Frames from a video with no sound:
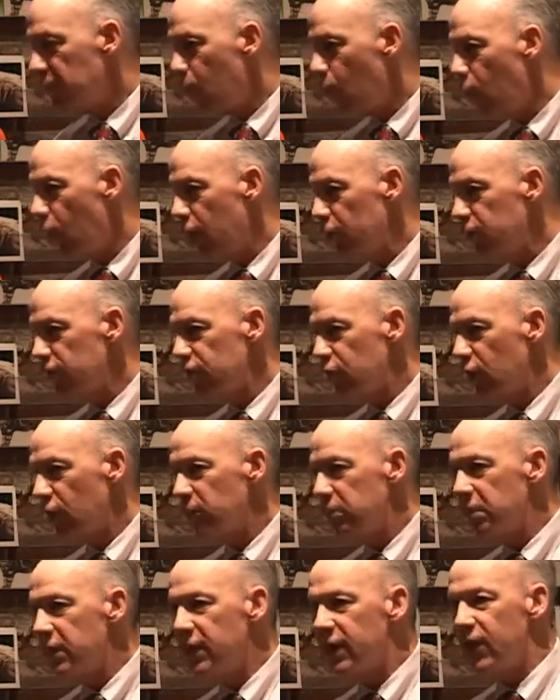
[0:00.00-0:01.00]

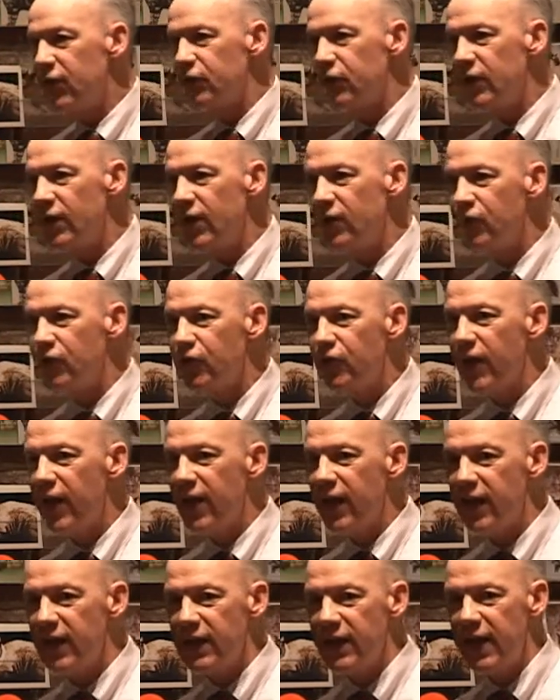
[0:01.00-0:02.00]
Waterfront because in its
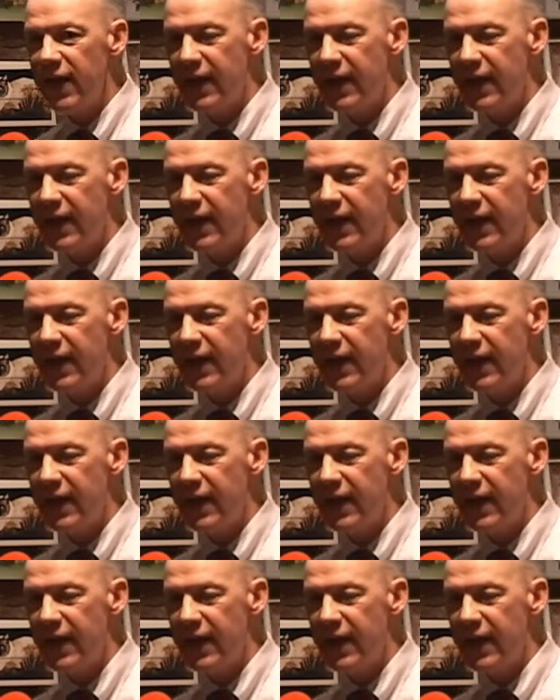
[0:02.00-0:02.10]
day